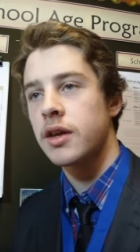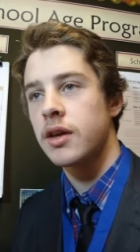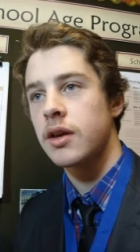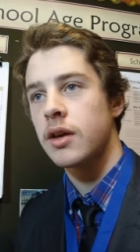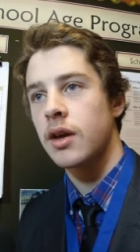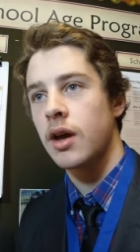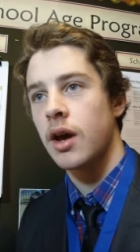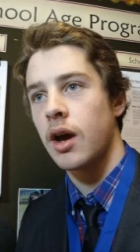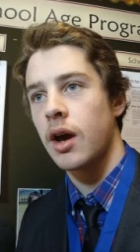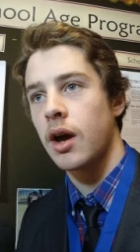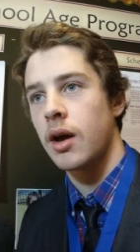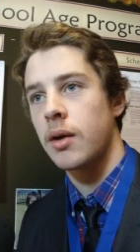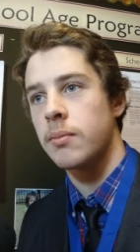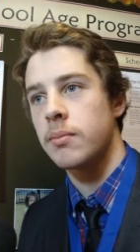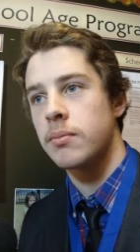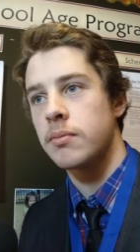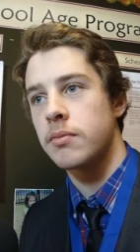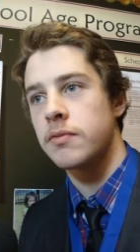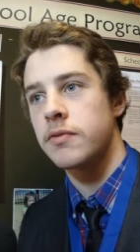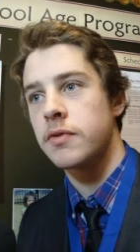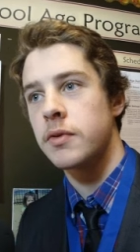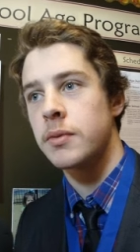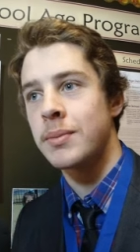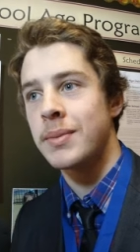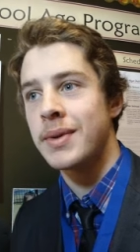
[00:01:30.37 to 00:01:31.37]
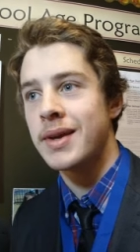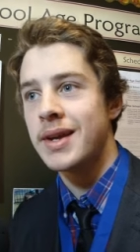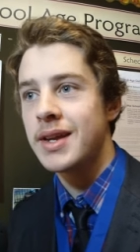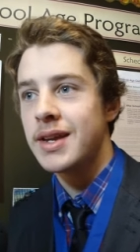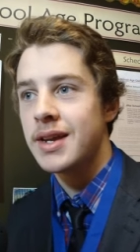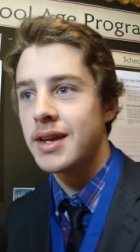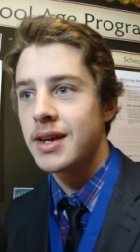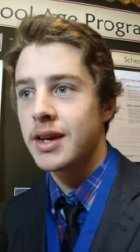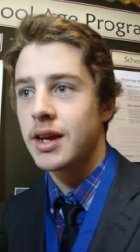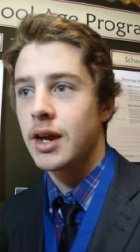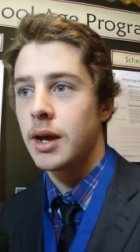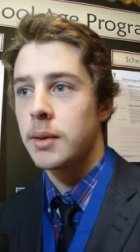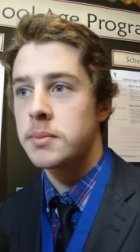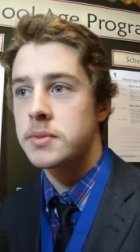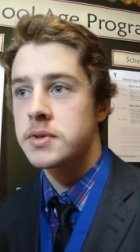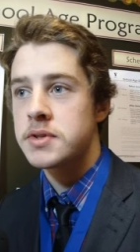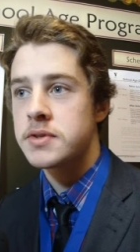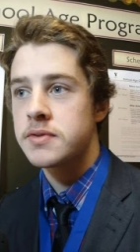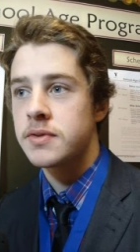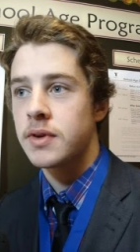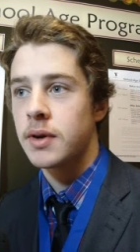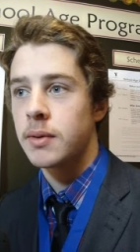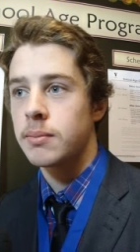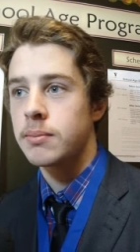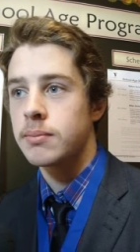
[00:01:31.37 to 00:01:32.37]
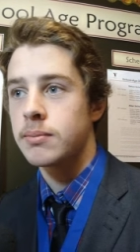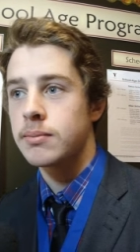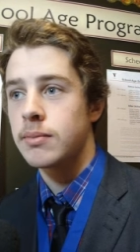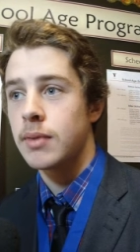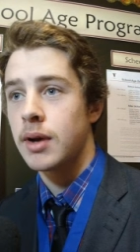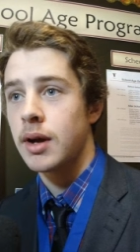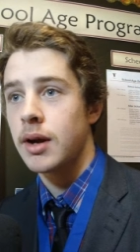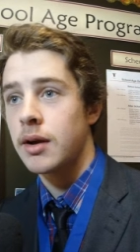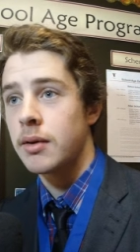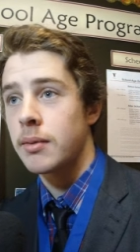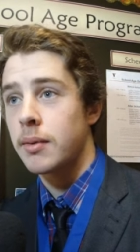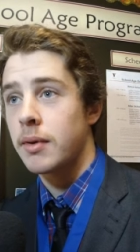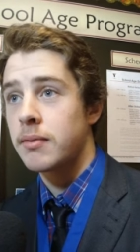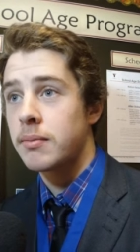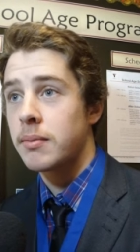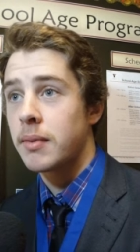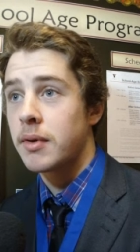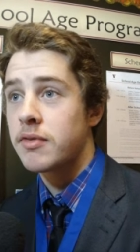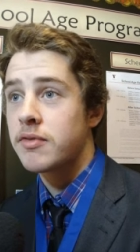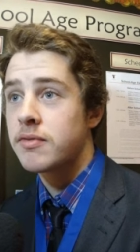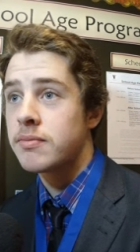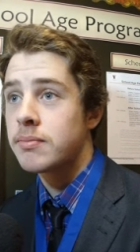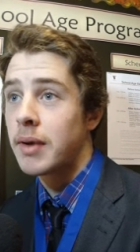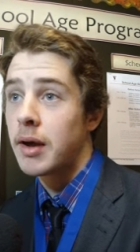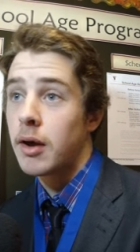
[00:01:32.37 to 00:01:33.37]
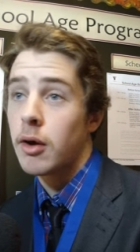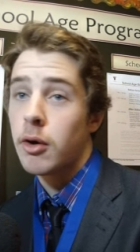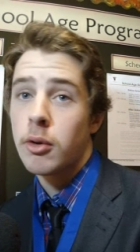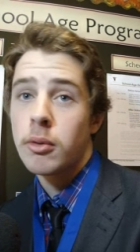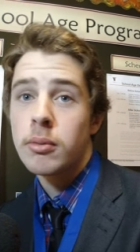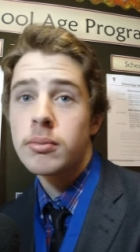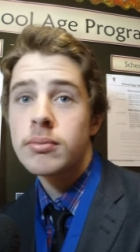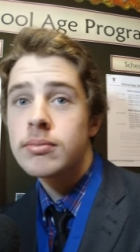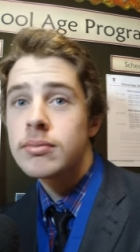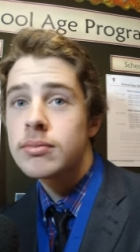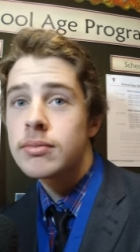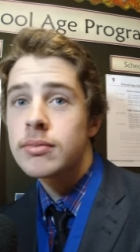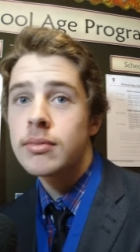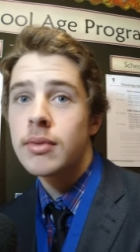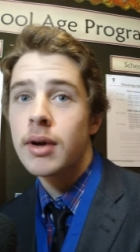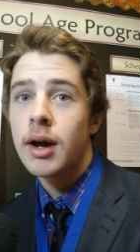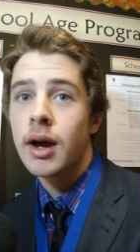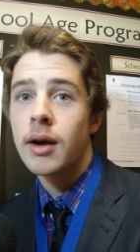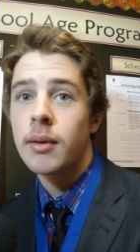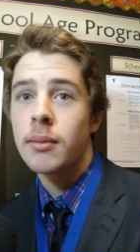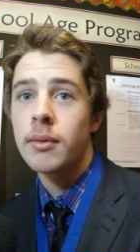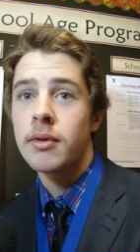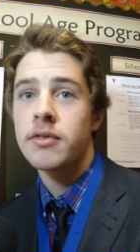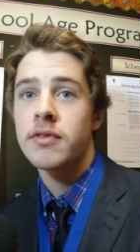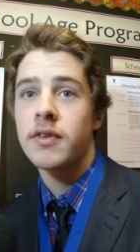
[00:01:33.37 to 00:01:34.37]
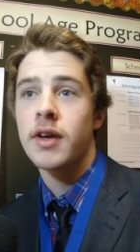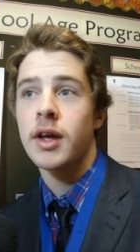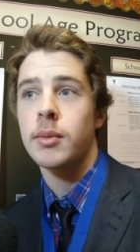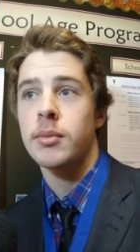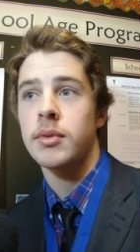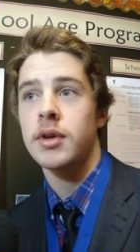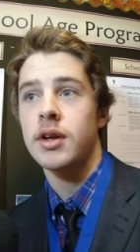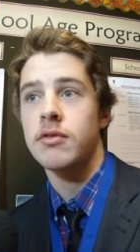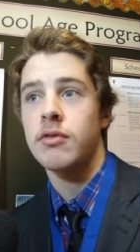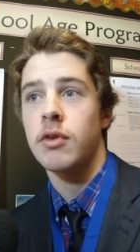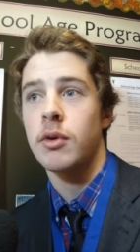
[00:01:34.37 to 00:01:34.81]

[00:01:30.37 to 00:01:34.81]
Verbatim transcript: think um, for me, it comes from uh, my, my, home, my, uh, my family.